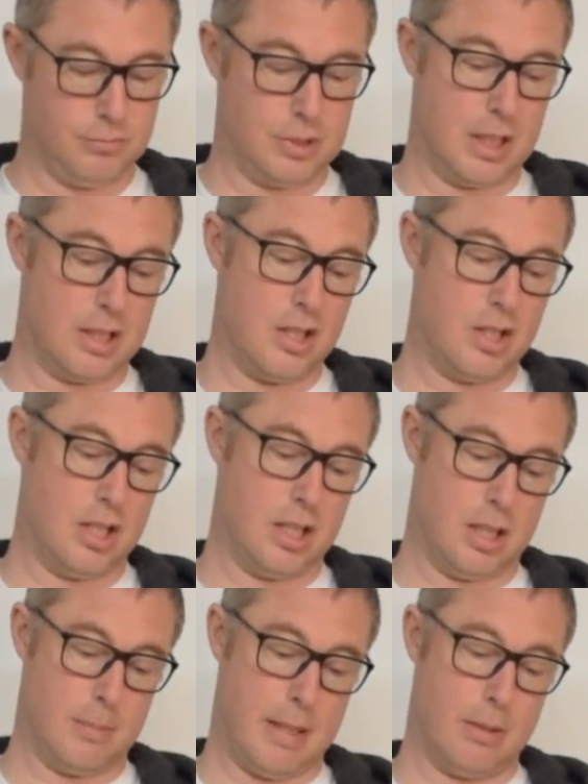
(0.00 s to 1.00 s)
6 inches
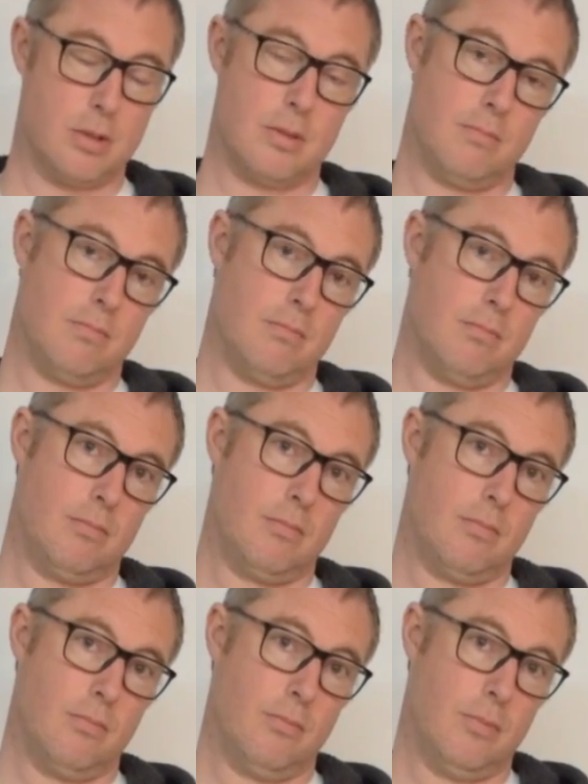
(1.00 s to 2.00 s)
is about
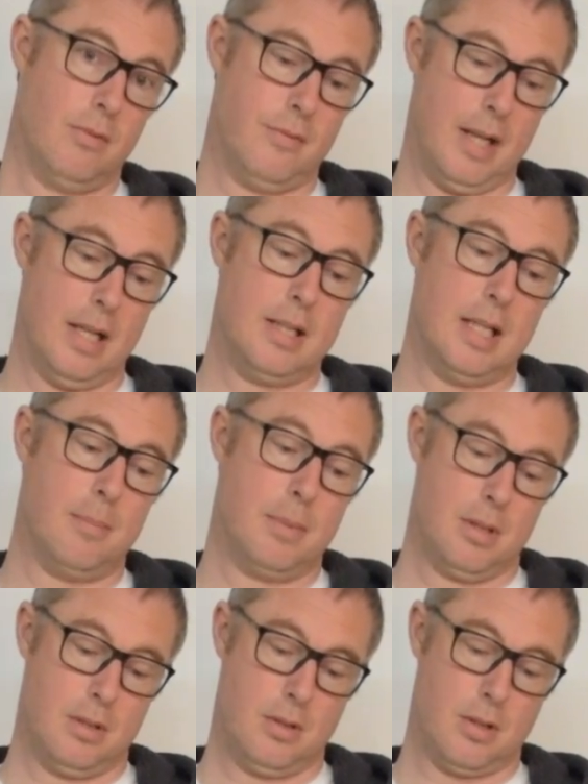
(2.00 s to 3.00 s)
from fingertip
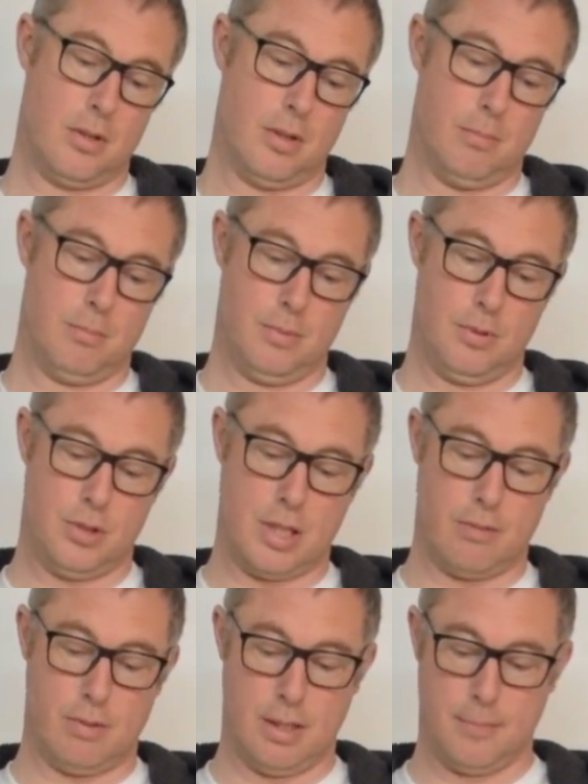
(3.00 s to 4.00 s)
to thumb
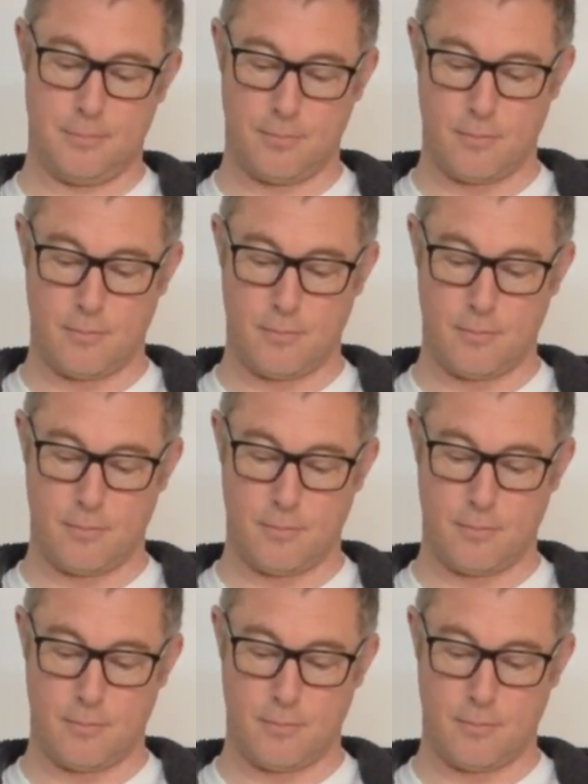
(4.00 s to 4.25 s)
generally.